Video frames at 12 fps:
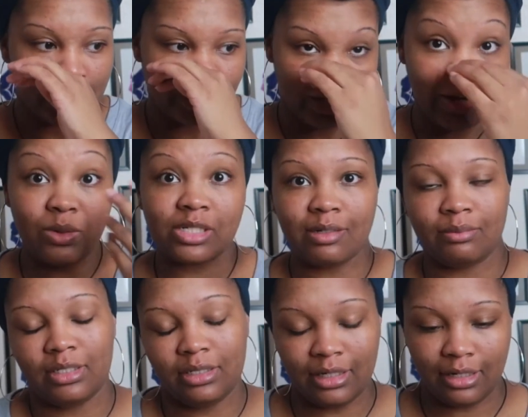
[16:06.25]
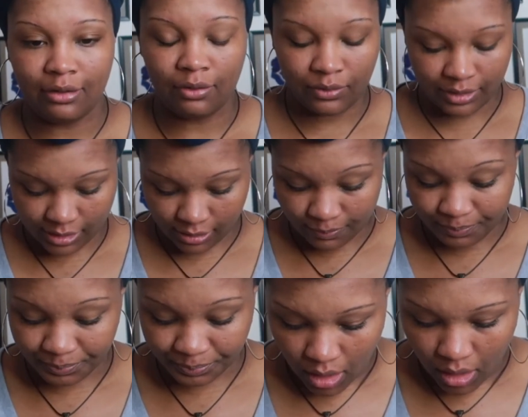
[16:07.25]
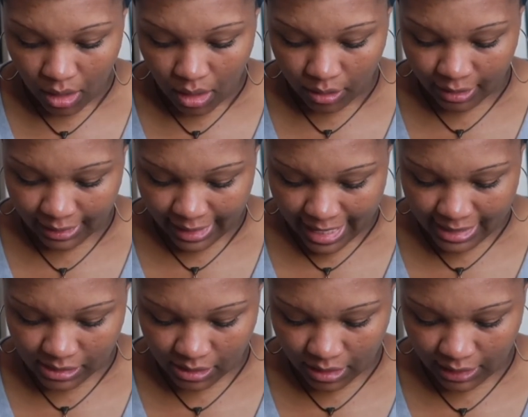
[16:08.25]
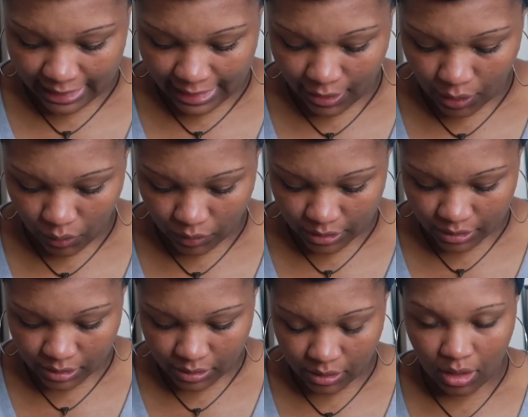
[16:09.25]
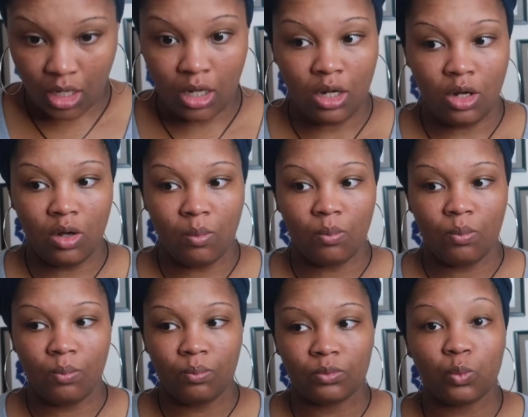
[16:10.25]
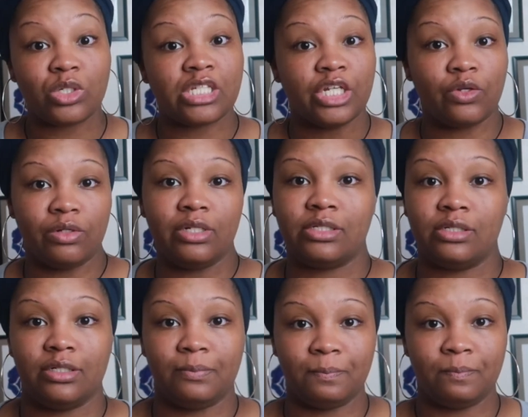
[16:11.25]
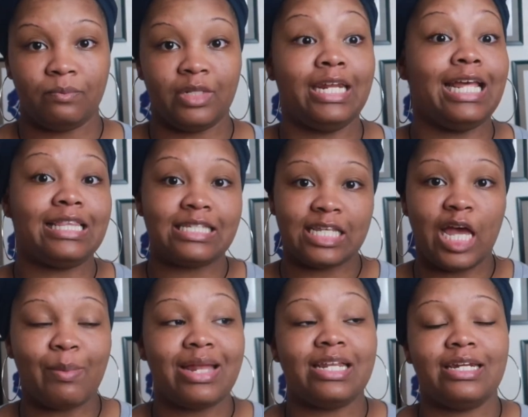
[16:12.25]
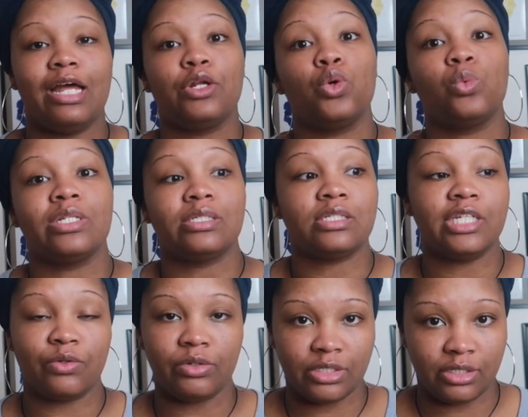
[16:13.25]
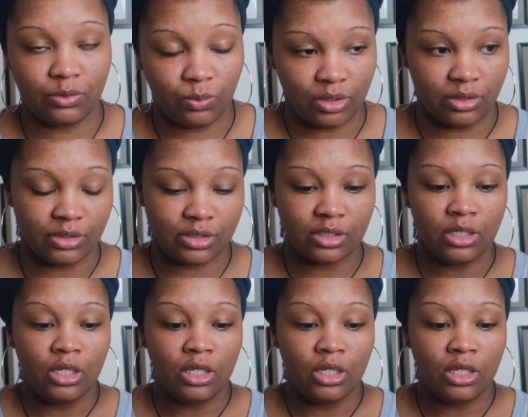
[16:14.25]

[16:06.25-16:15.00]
So that was something that I noticed. The last thing that I noticed was synchronicity. And at this time, I did not know what synchronicity was.